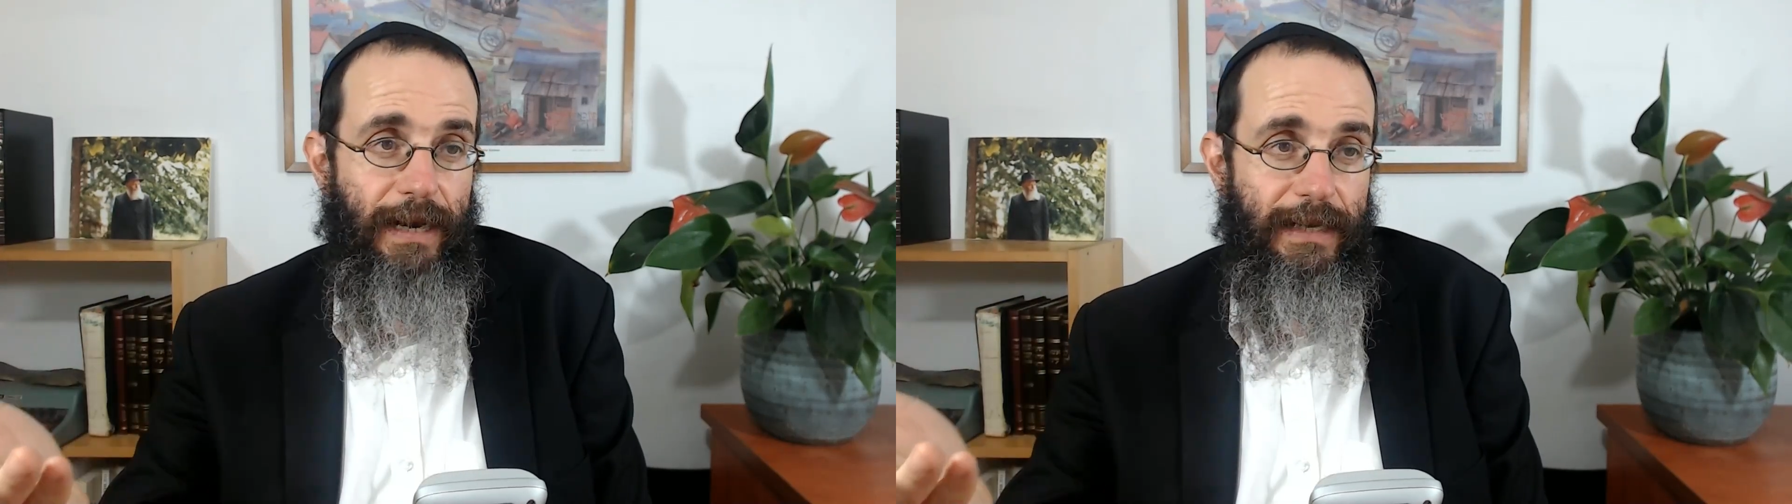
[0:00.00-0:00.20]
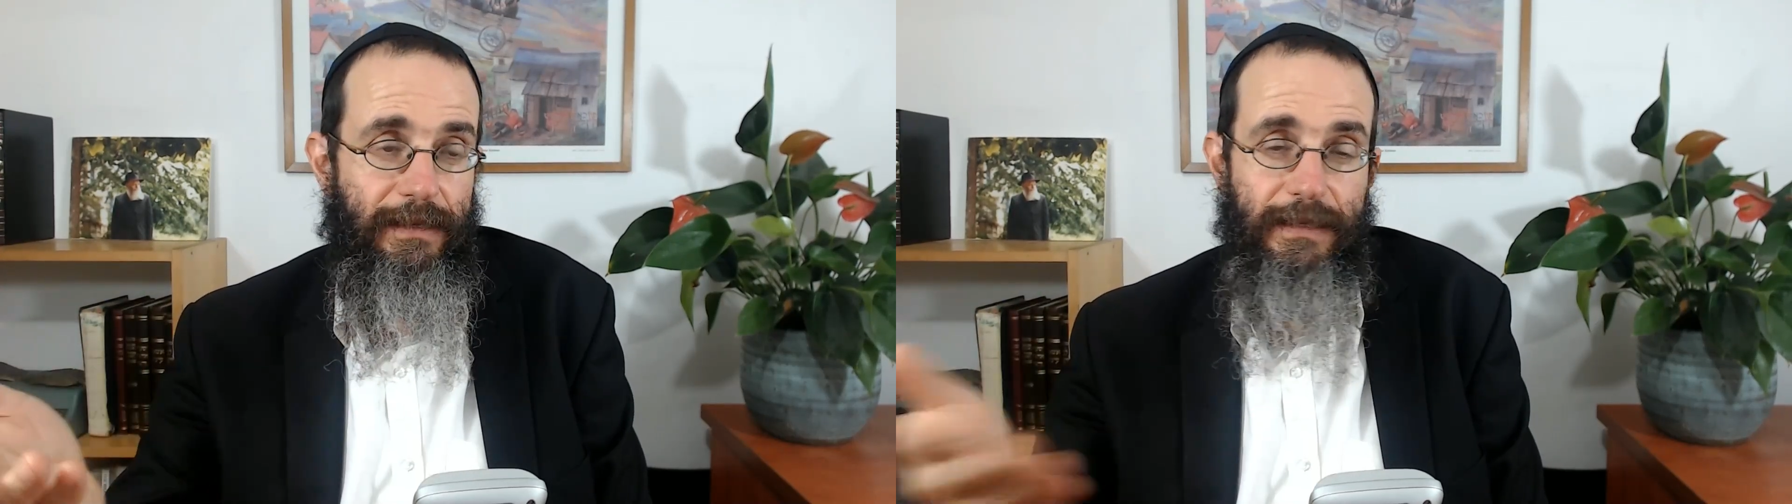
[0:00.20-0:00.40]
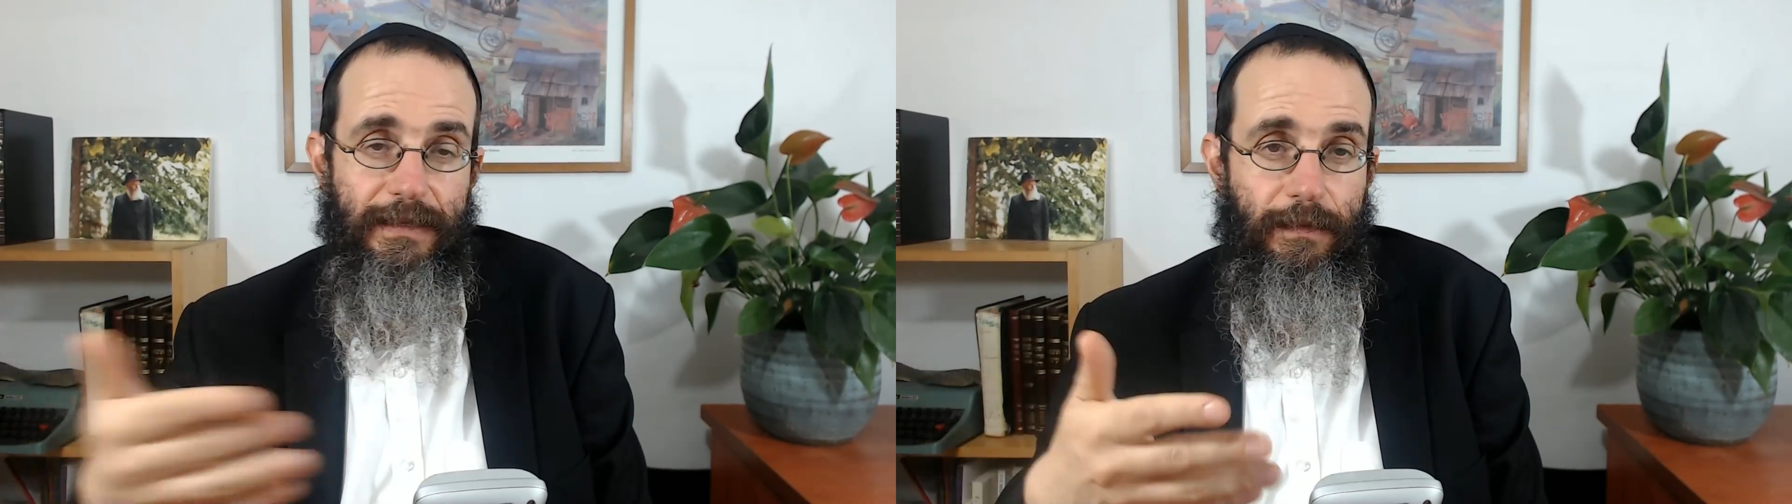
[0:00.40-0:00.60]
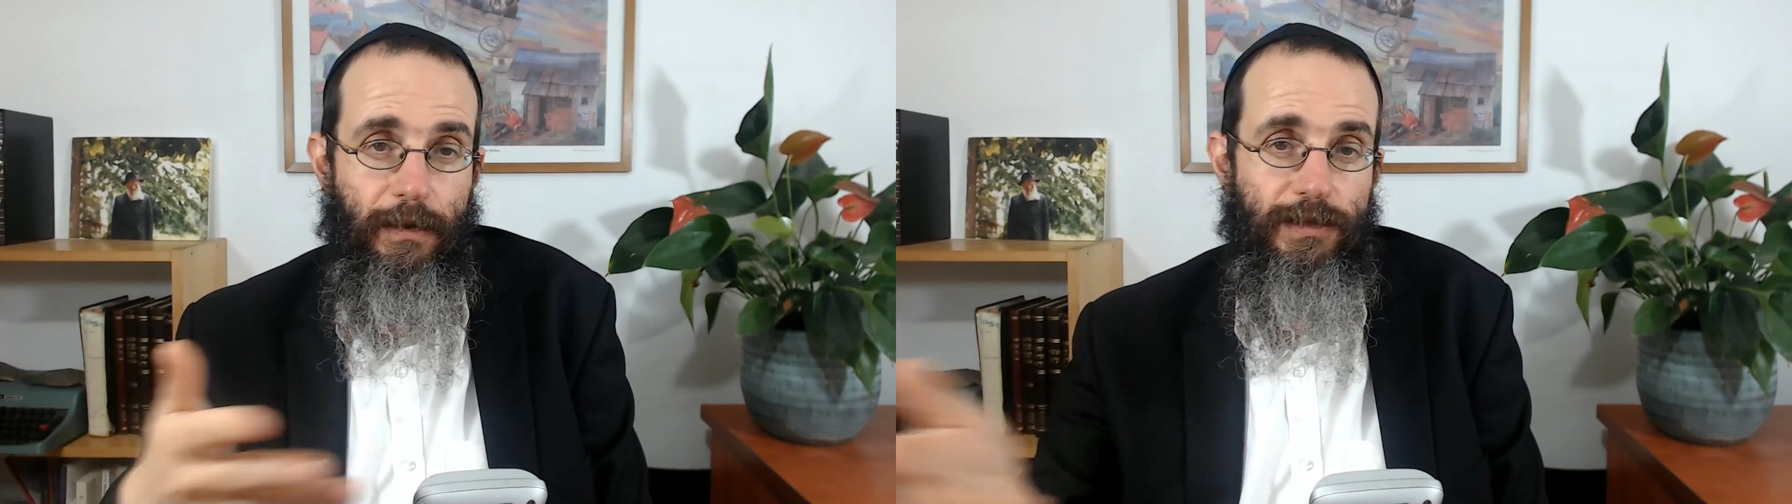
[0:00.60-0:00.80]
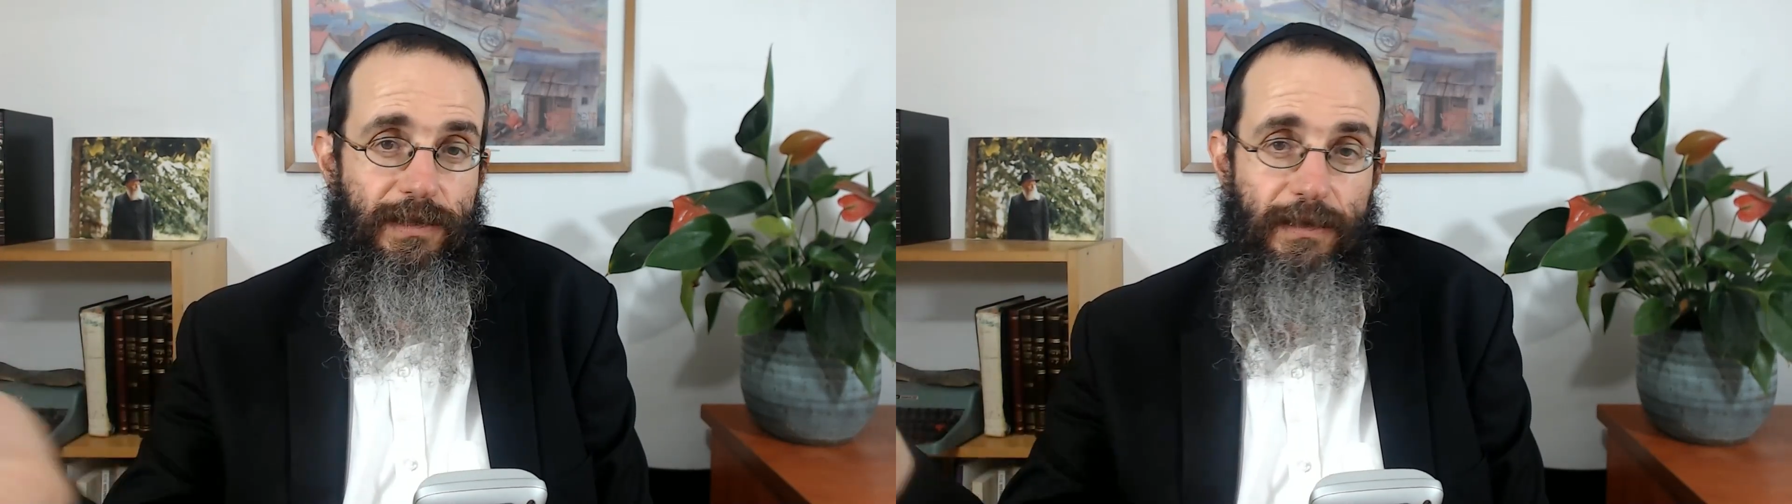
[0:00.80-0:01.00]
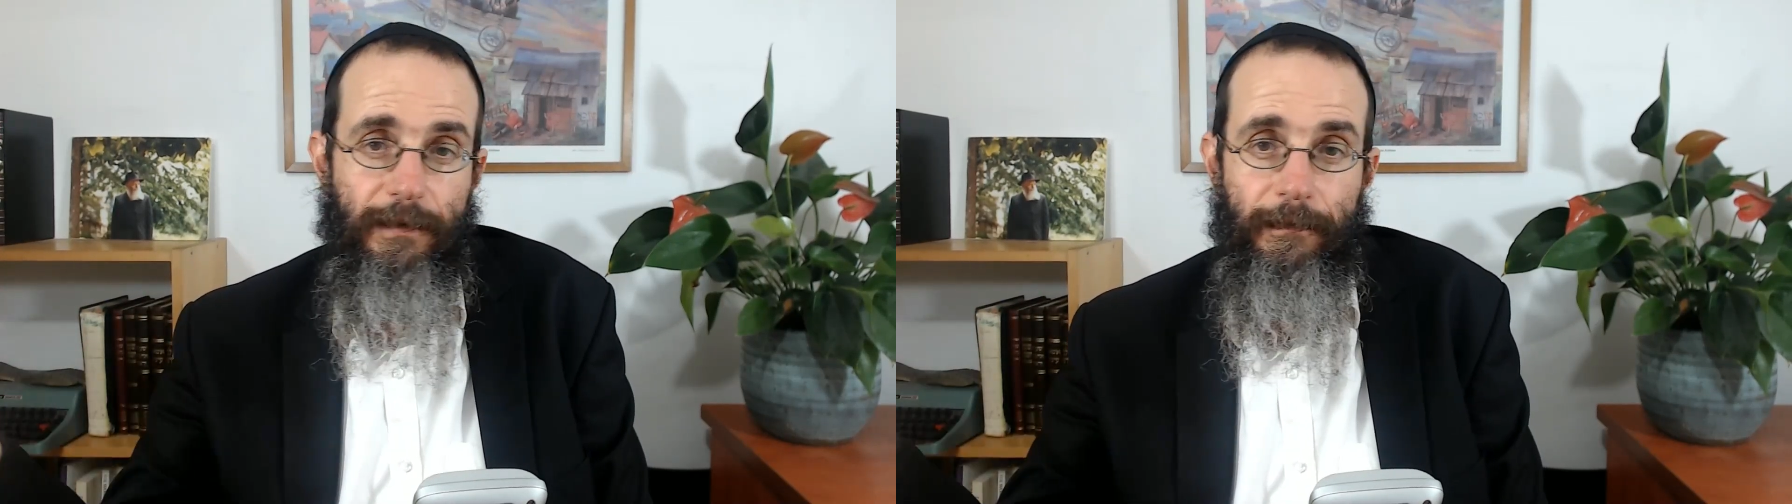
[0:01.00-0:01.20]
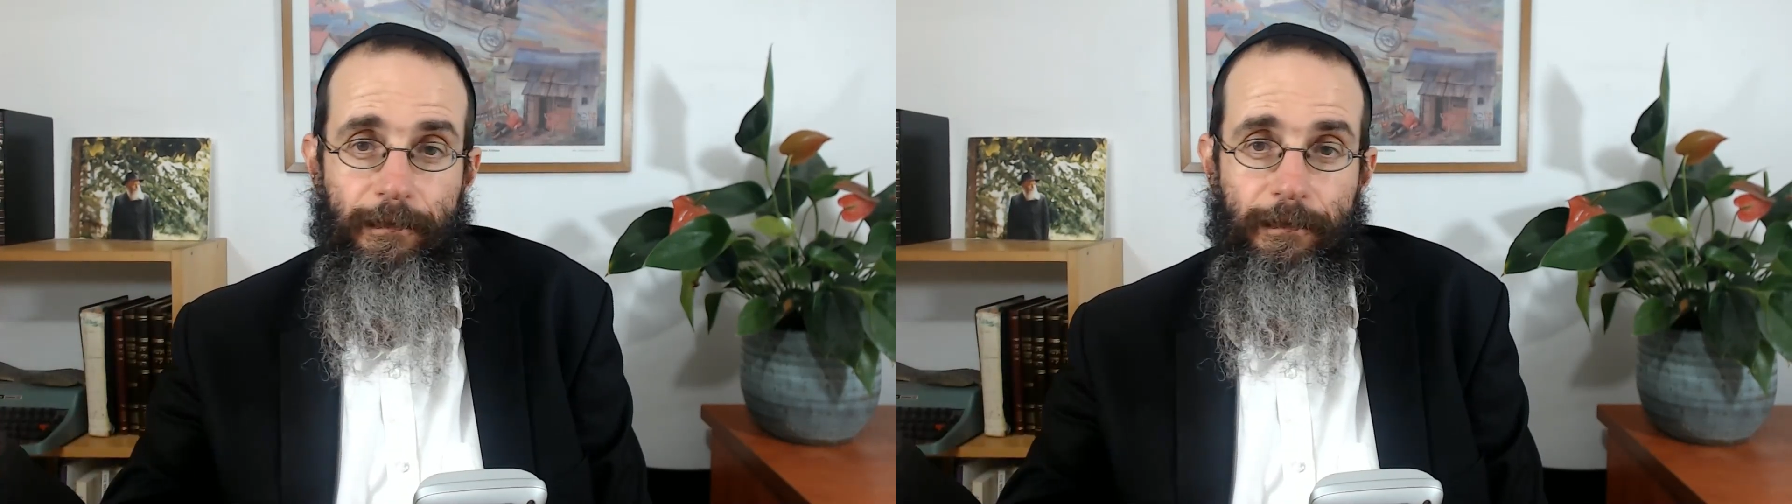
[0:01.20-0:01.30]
right is the most